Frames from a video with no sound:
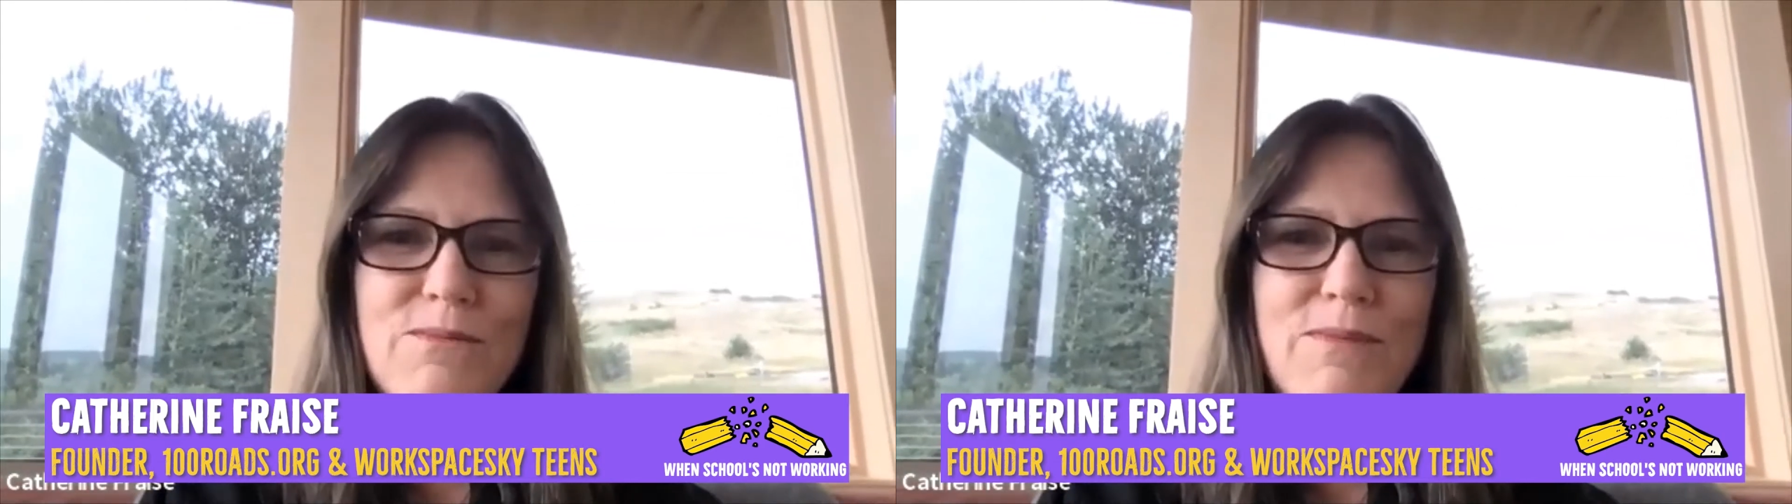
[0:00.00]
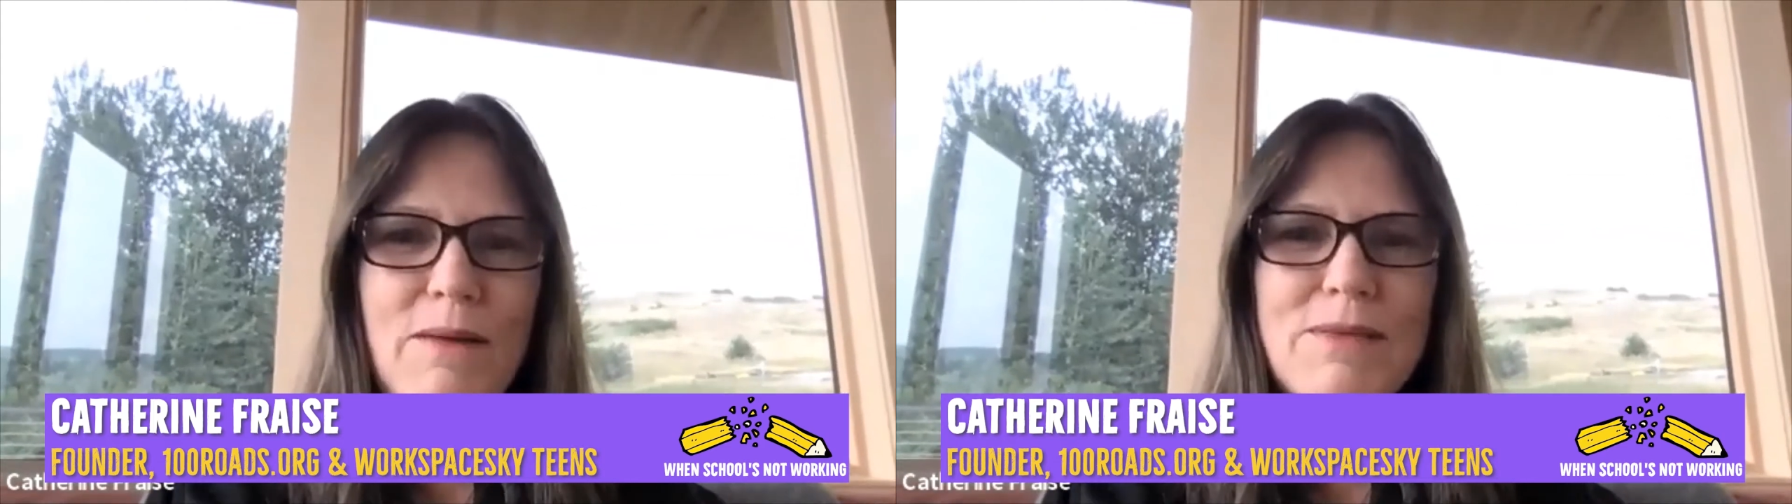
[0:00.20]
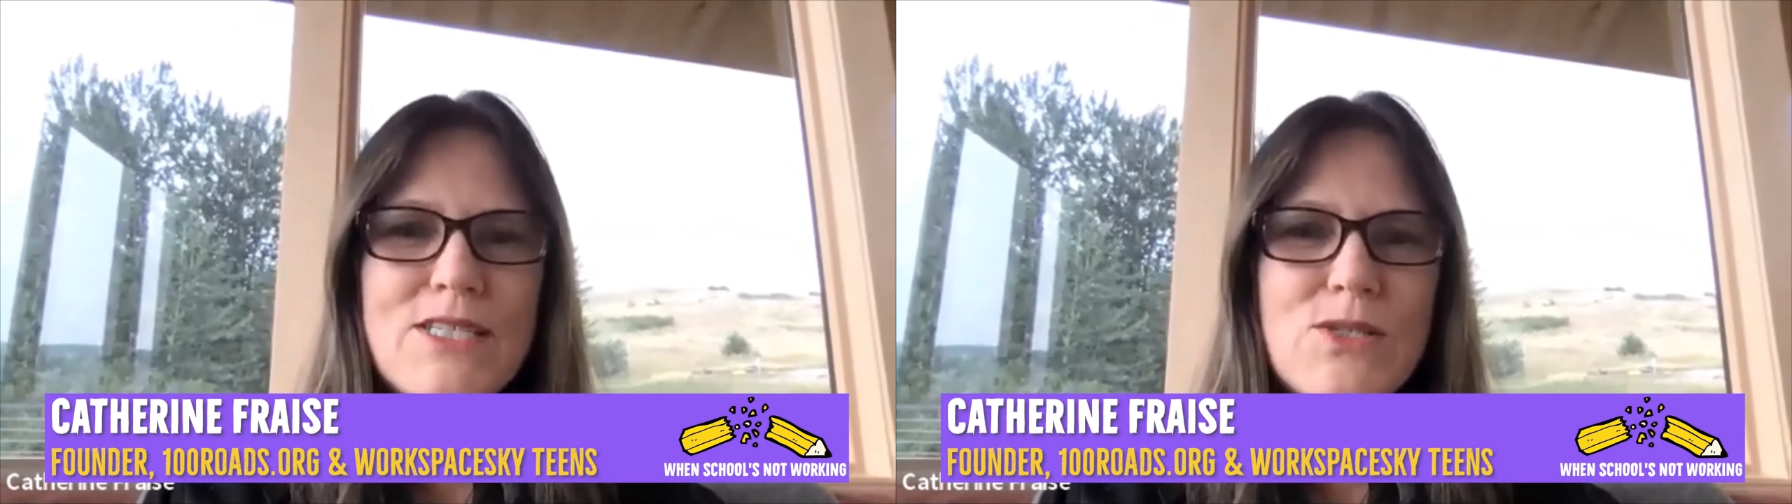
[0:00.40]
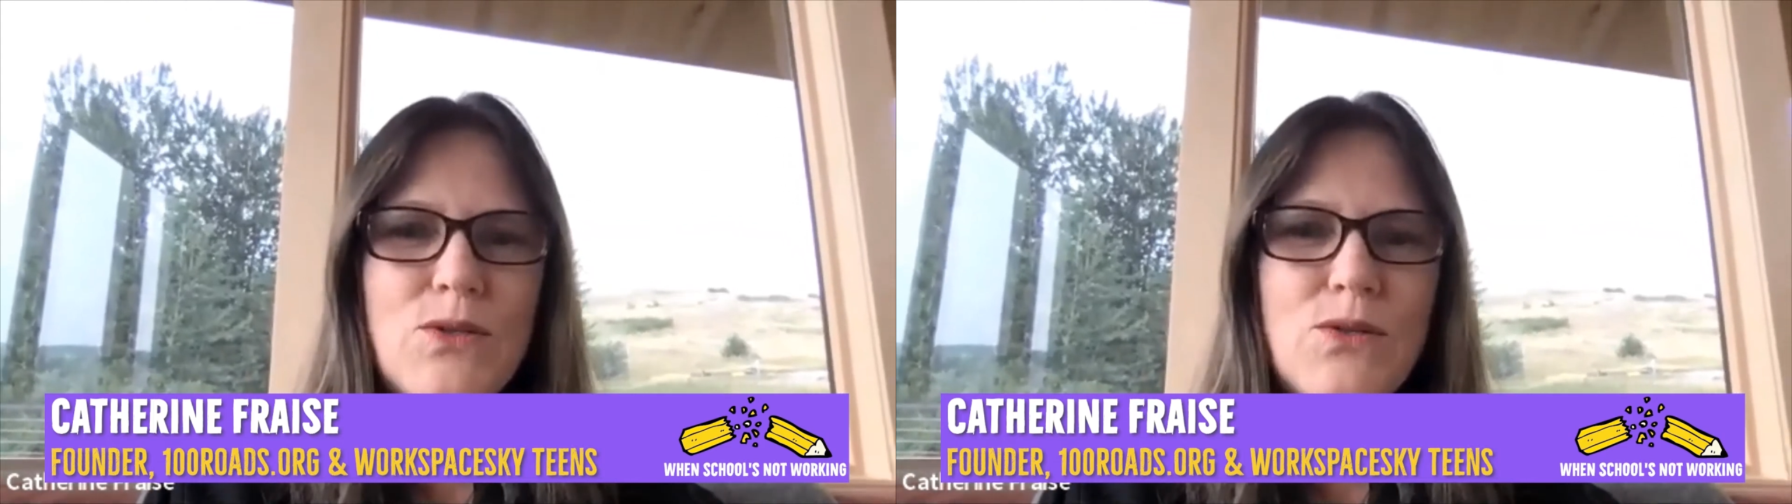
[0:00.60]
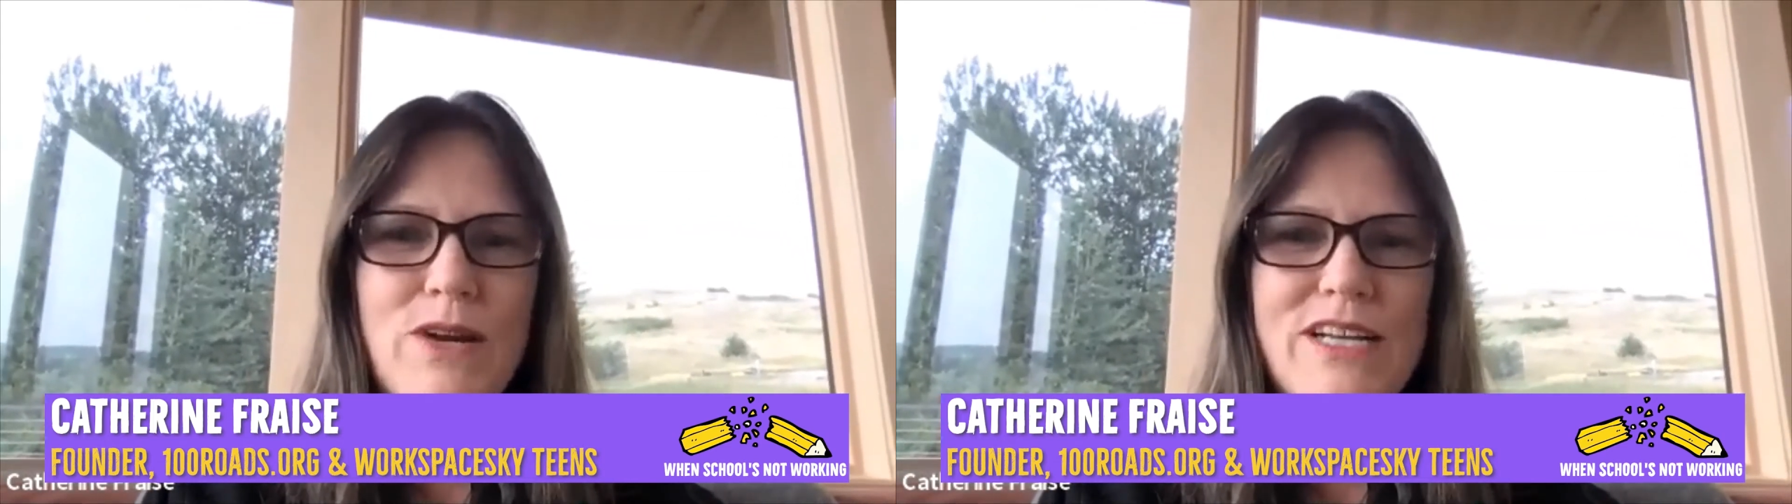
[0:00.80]
public
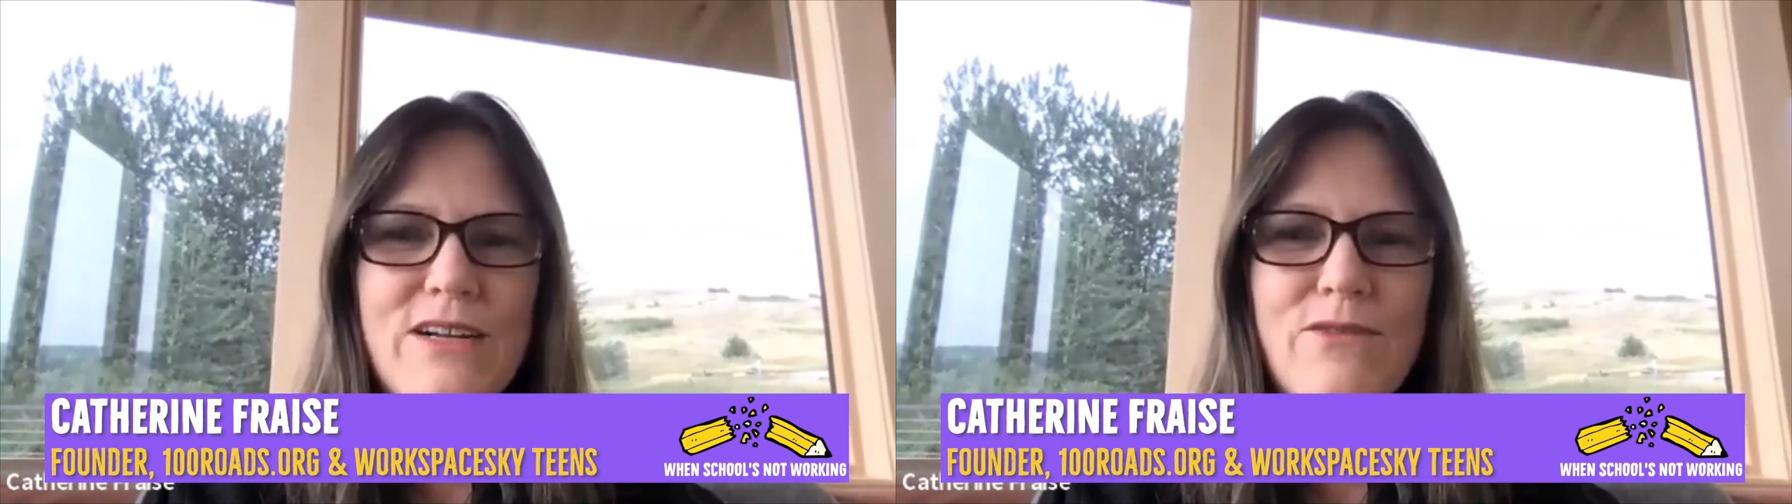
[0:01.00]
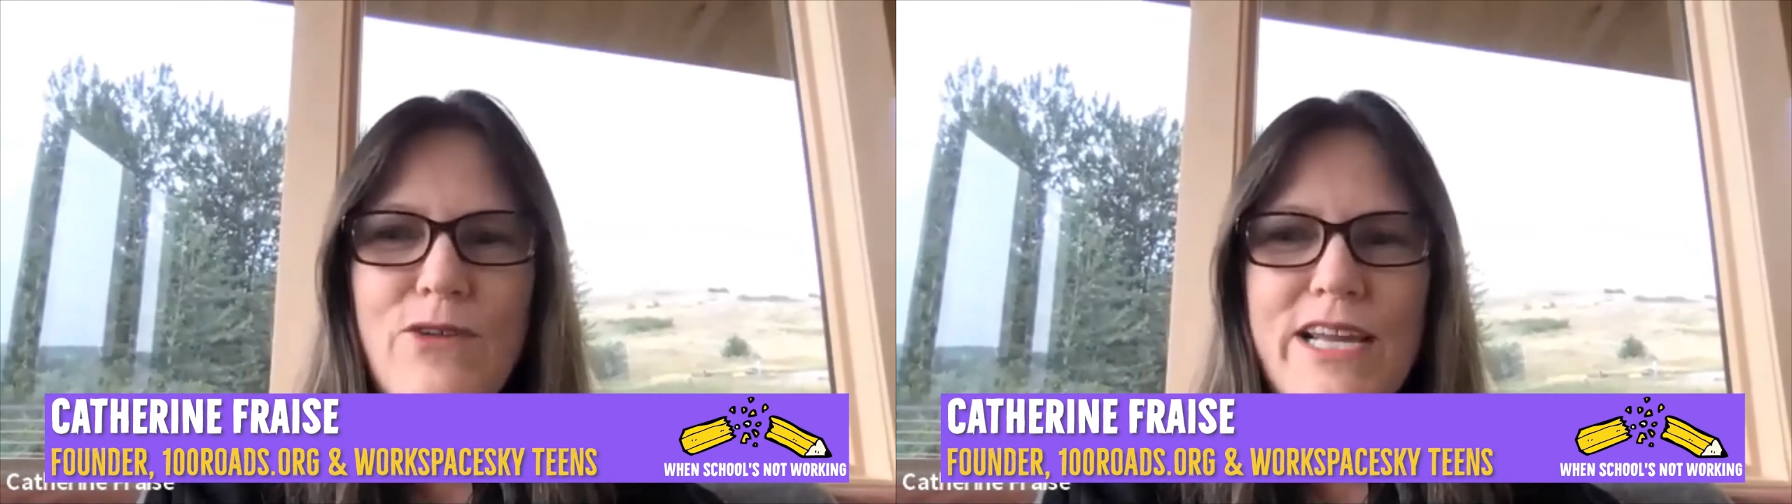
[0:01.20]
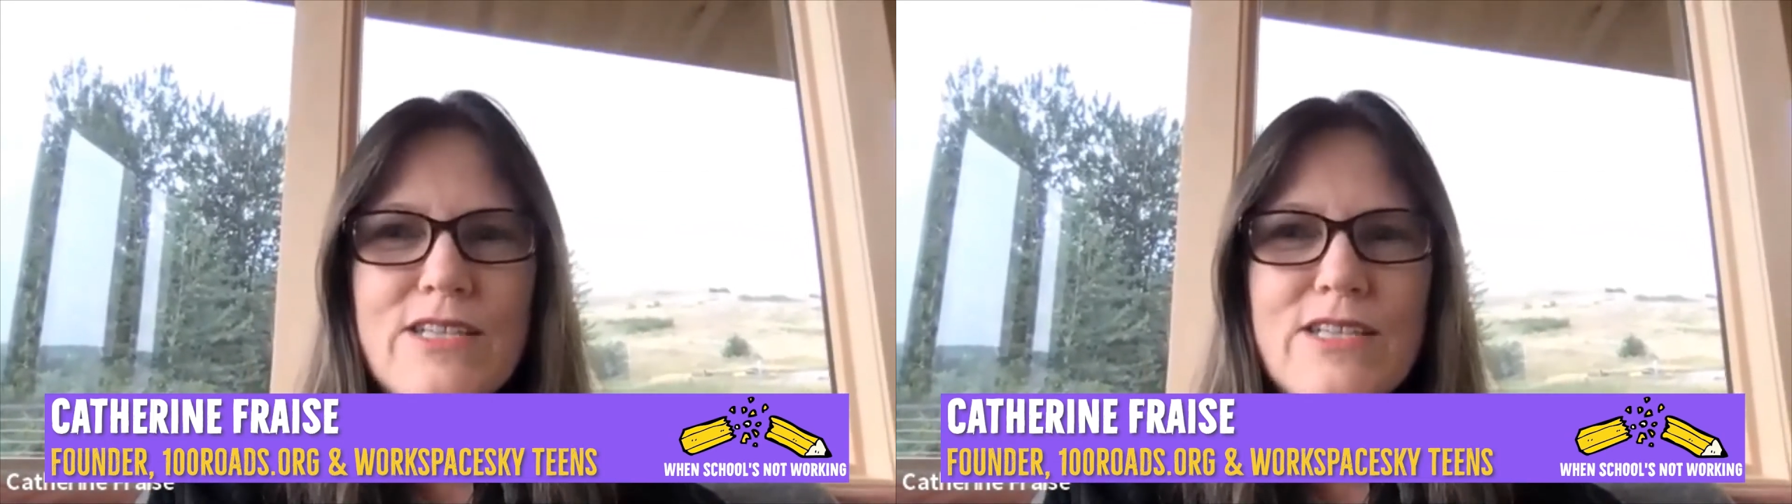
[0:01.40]
school, regular